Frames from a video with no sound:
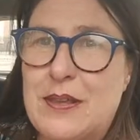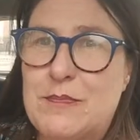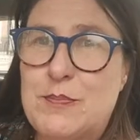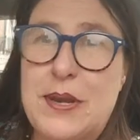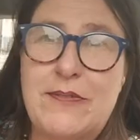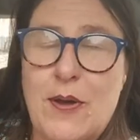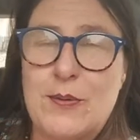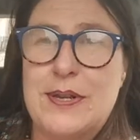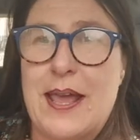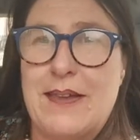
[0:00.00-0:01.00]
But if I
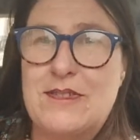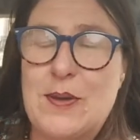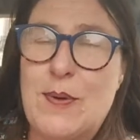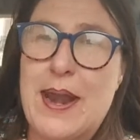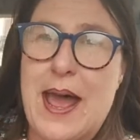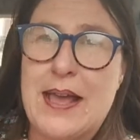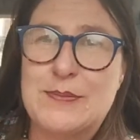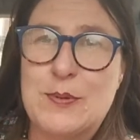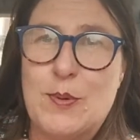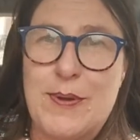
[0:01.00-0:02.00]
was like, if someone asked
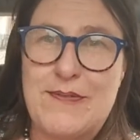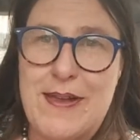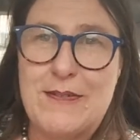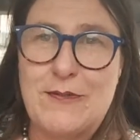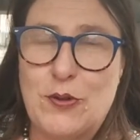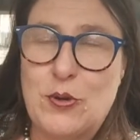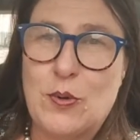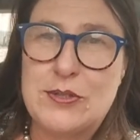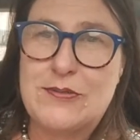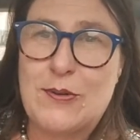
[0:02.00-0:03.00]
me what my favourite food
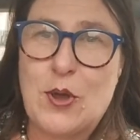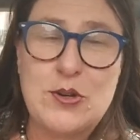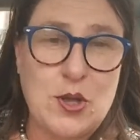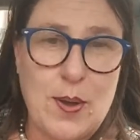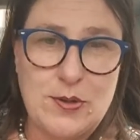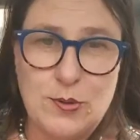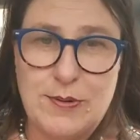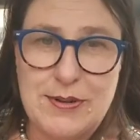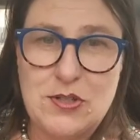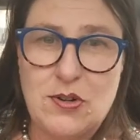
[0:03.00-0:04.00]
was, if I'm going to go out to a
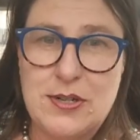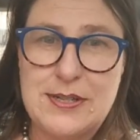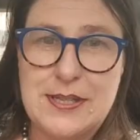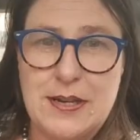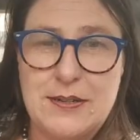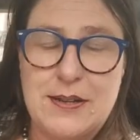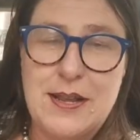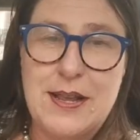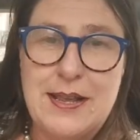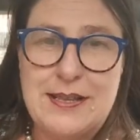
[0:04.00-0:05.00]
restaurant and said,
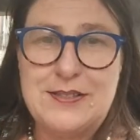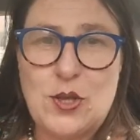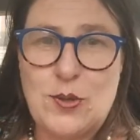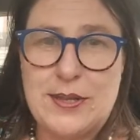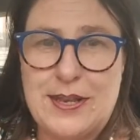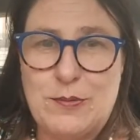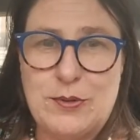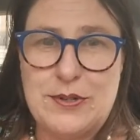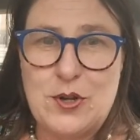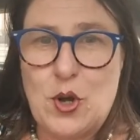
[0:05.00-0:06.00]
so that he
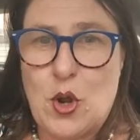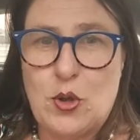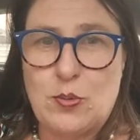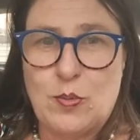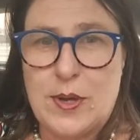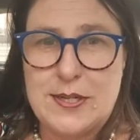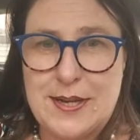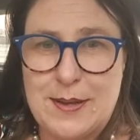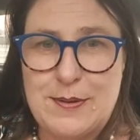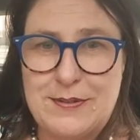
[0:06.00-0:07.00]
would know where to
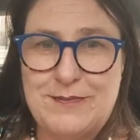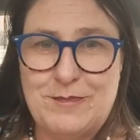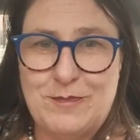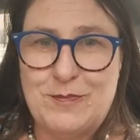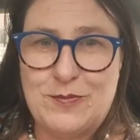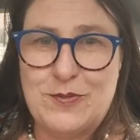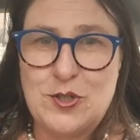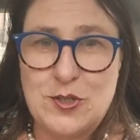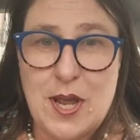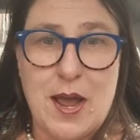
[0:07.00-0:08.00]
take me
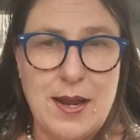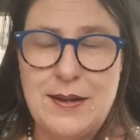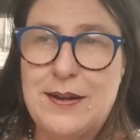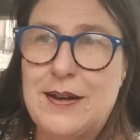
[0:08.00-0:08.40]
to dine,